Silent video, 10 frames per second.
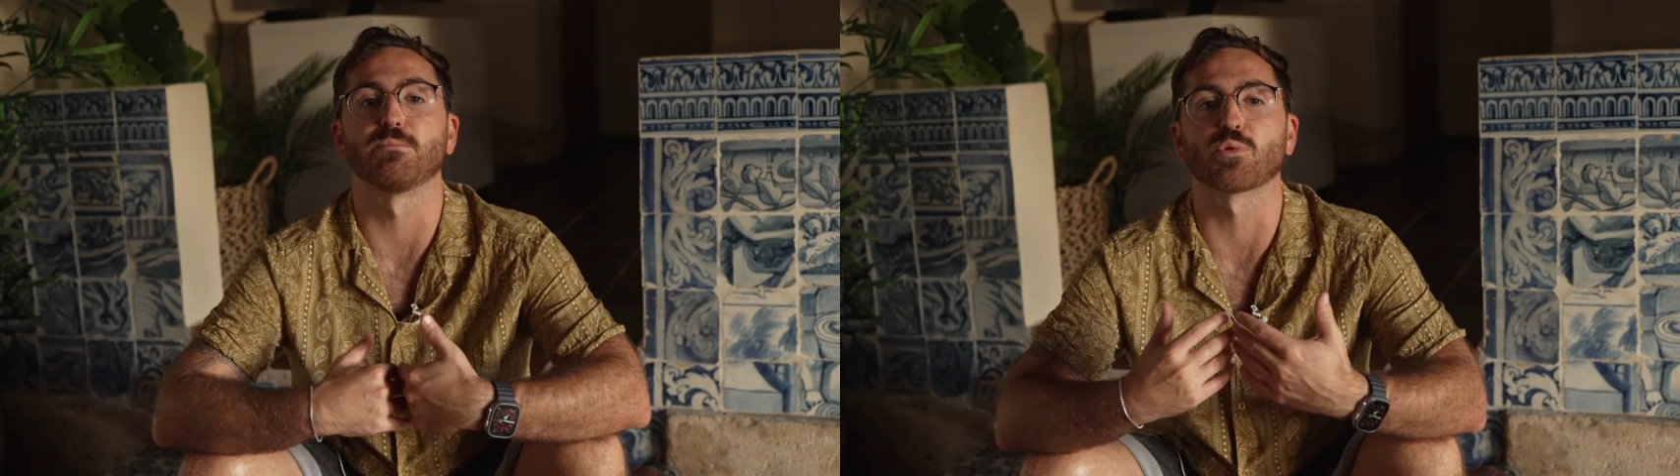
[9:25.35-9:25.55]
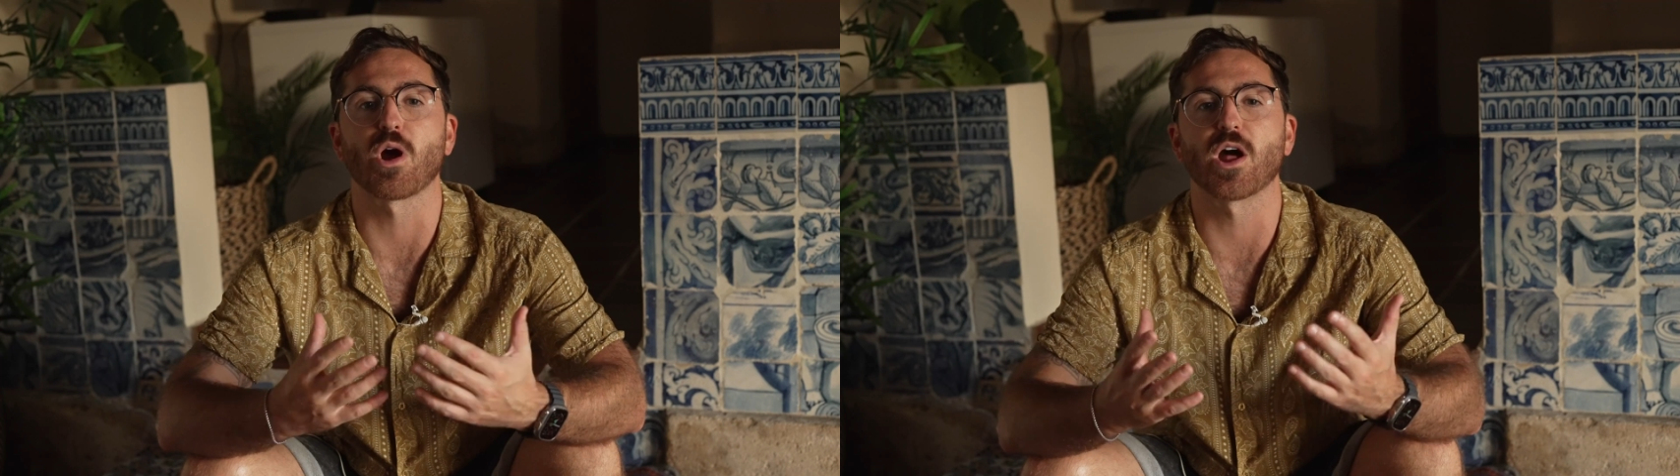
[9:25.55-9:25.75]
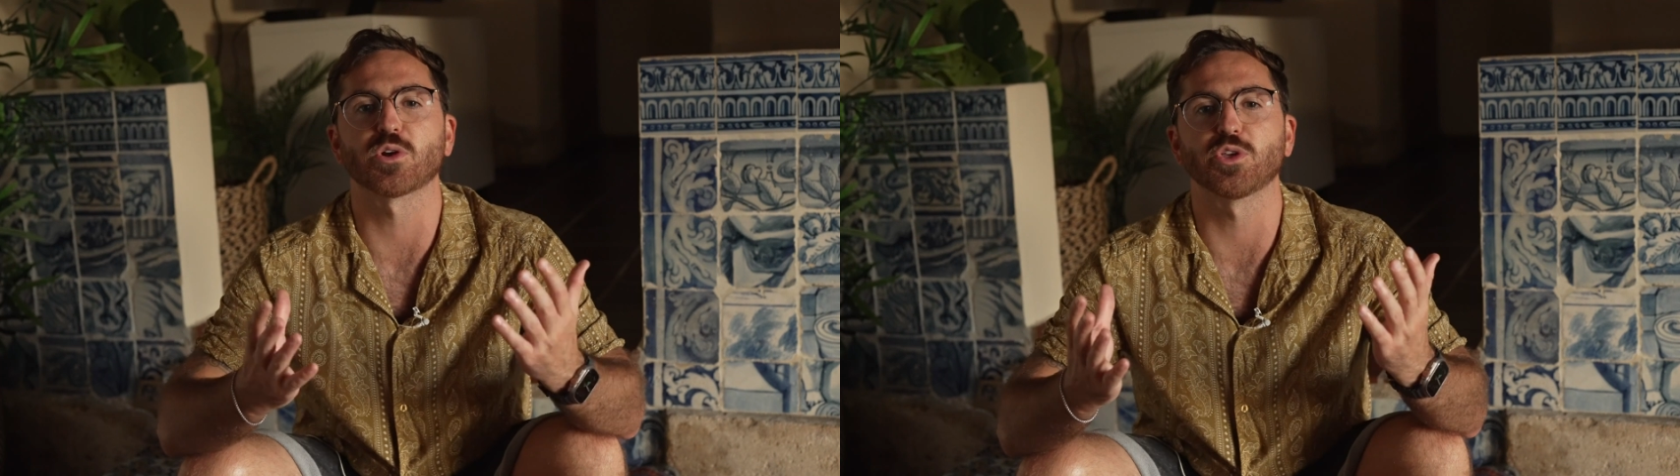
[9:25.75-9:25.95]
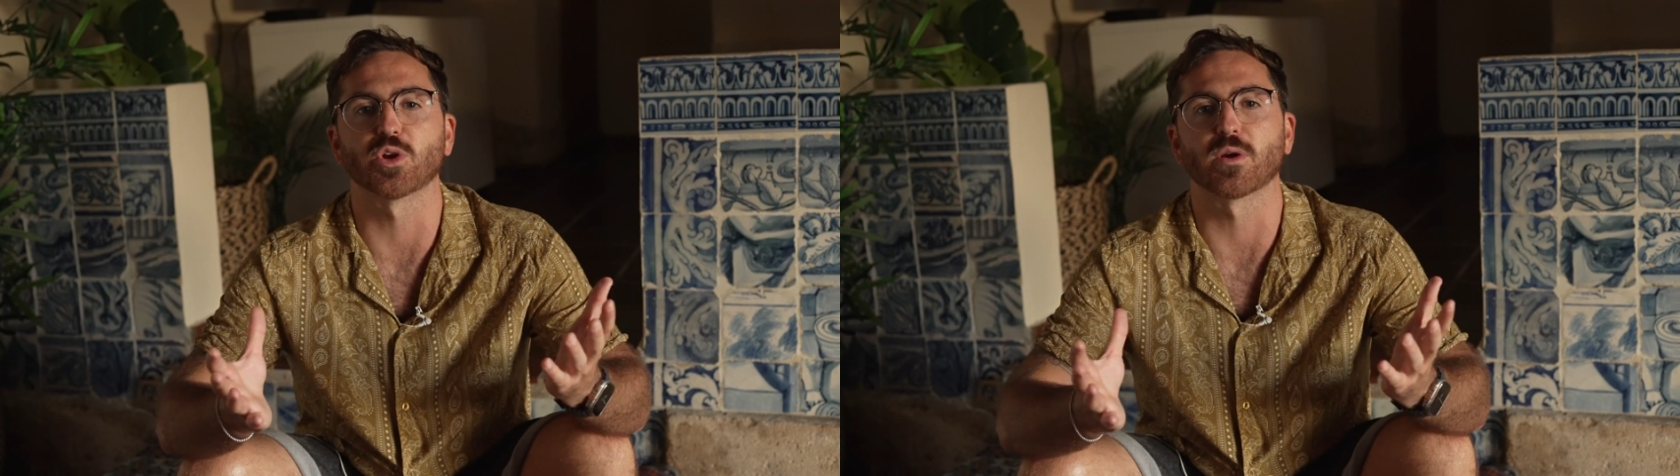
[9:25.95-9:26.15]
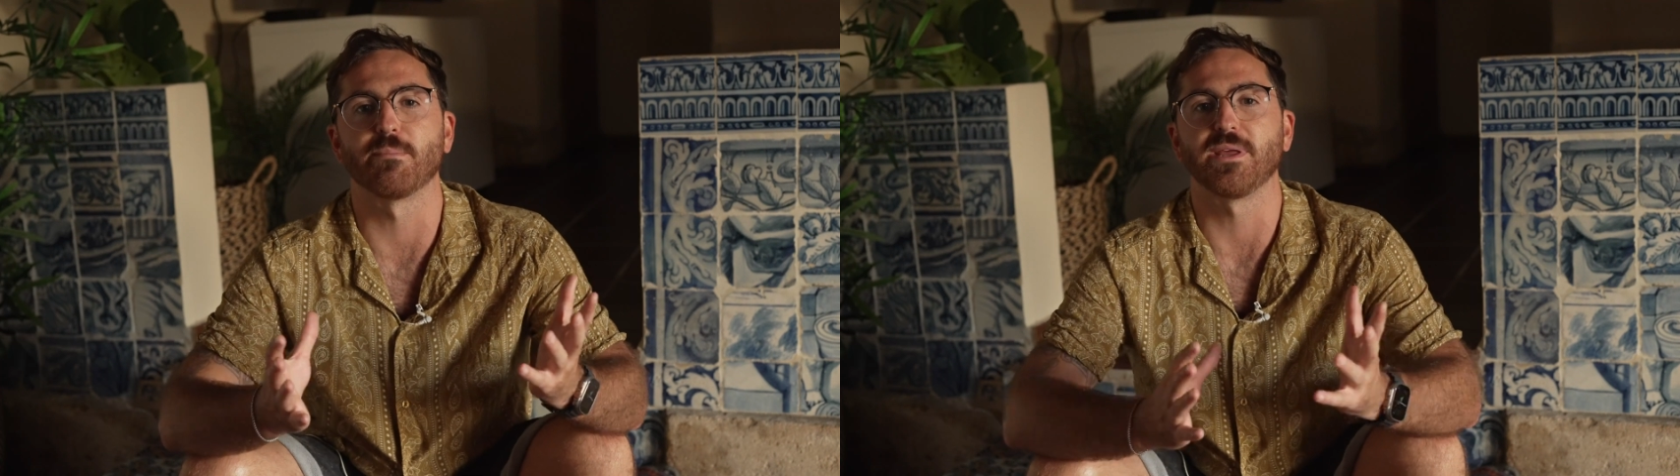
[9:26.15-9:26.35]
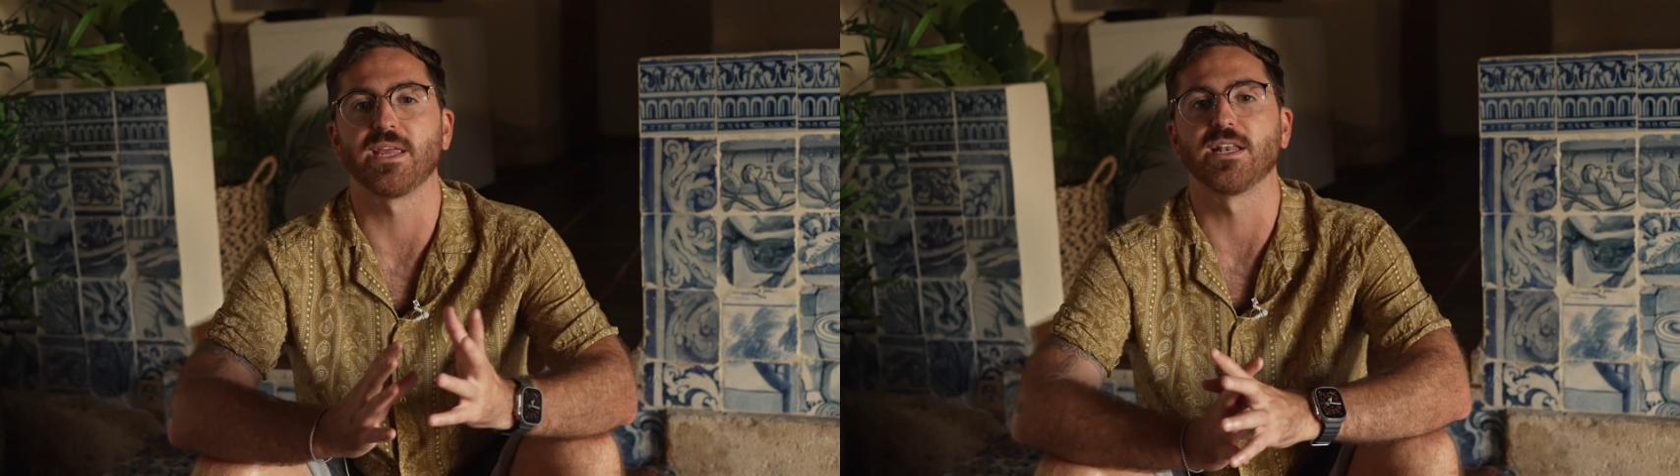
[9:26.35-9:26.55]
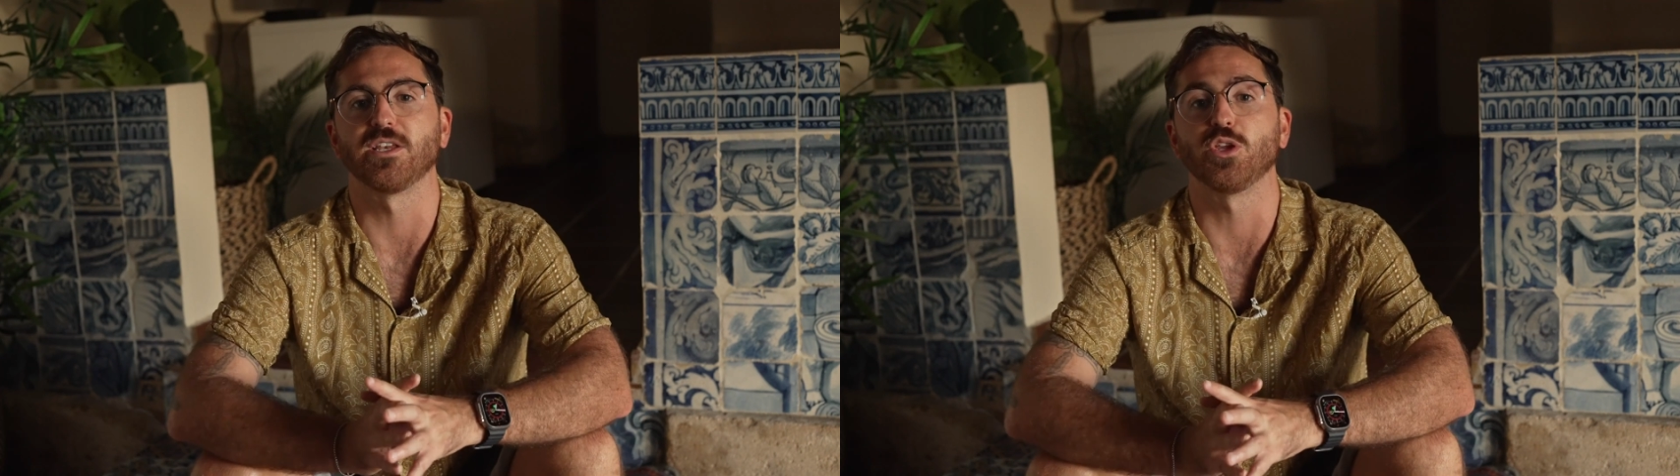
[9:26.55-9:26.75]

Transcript: broader European